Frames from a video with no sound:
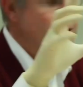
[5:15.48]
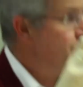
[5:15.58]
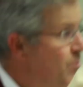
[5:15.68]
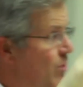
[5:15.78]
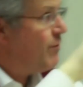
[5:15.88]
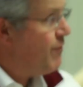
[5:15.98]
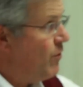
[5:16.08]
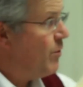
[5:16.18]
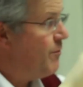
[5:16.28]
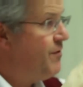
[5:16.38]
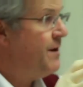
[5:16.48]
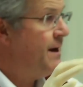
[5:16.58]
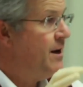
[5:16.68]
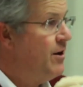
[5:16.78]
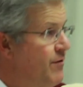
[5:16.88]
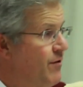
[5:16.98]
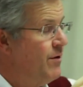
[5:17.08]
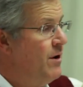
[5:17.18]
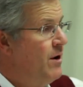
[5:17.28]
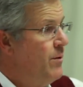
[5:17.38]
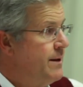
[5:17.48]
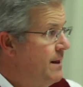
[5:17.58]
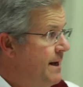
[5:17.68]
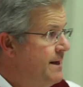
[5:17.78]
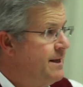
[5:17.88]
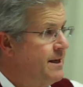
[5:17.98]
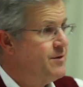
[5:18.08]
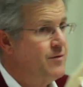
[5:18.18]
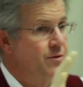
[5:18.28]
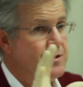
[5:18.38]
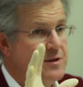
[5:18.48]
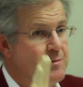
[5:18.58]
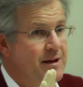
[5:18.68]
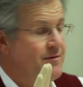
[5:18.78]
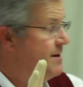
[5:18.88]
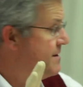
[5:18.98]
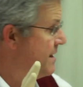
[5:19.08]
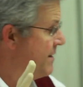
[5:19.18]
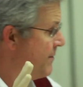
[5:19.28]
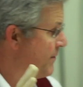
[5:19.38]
much more form-fitting comfort with latex versus PVC.